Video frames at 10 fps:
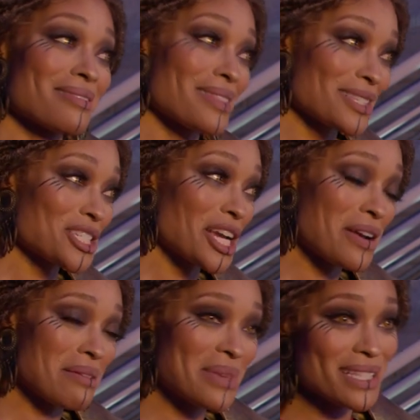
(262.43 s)
this
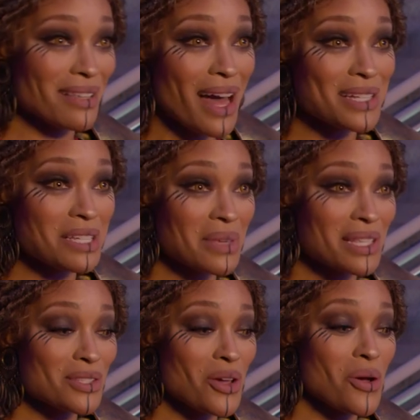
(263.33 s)
charity means a lot to me.
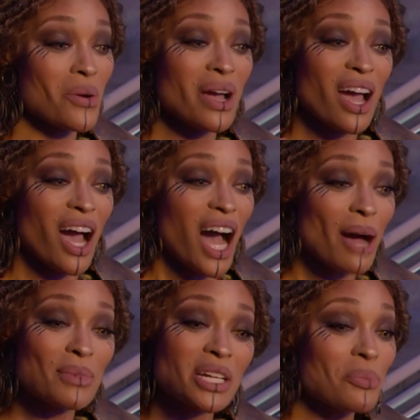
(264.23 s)
So
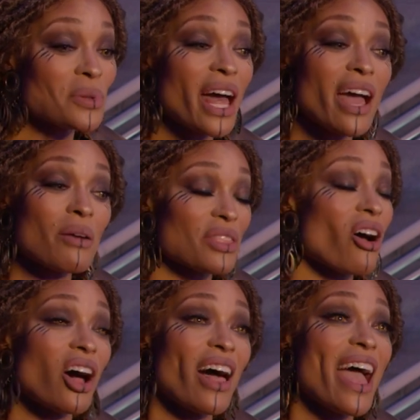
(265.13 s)
I'm gonna play with
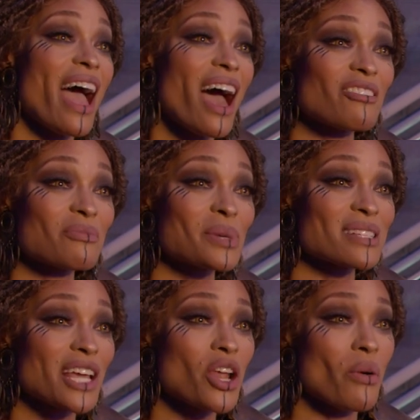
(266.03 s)
all I have
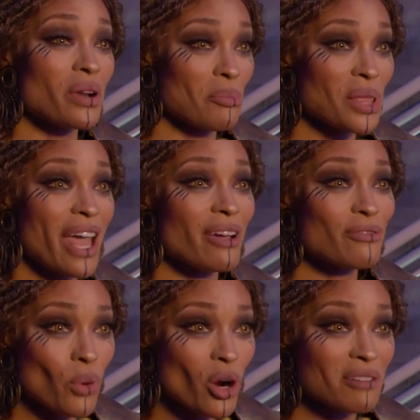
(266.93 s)
because I know what I'm playing
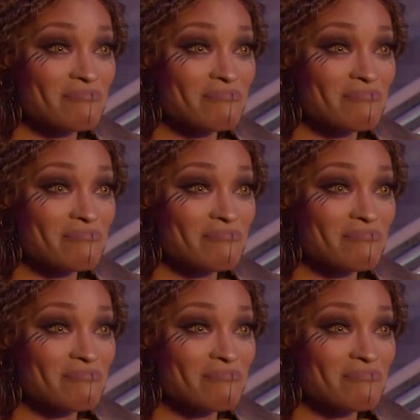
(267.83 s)
for.